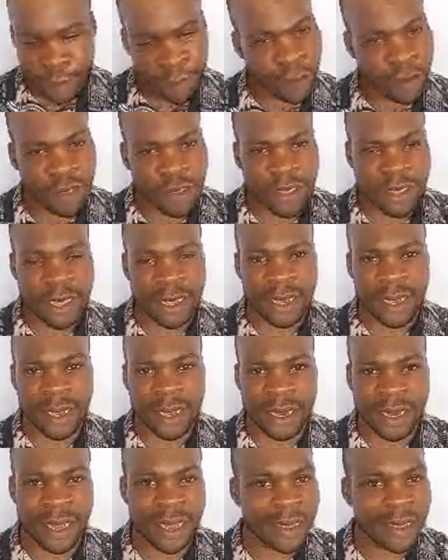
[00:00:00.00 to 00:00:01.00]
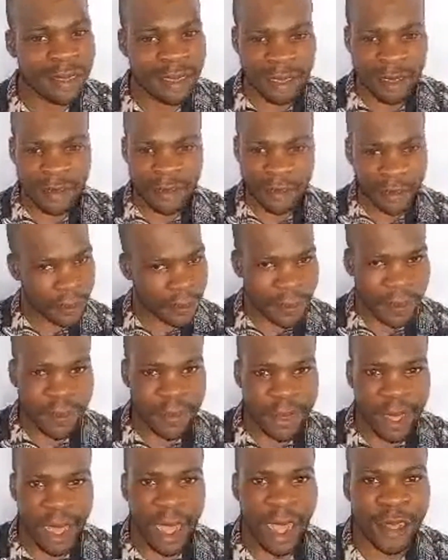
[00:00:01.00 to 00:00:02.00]
put the date,
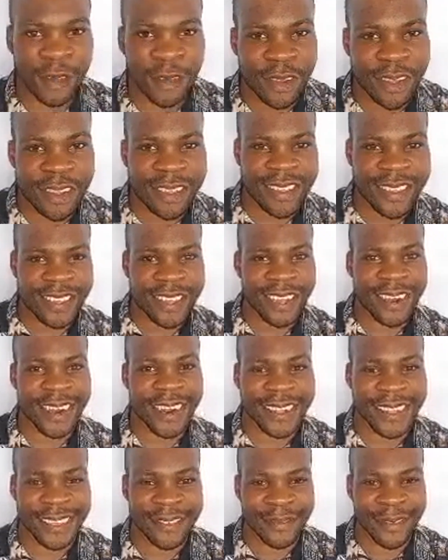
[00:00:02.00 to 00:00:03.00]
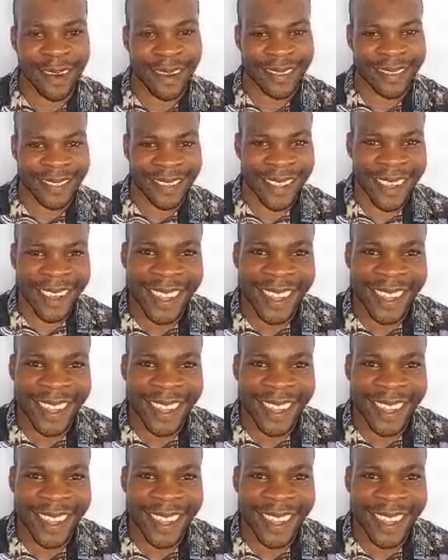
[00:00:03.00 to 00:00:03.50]
and you hit generate invoice,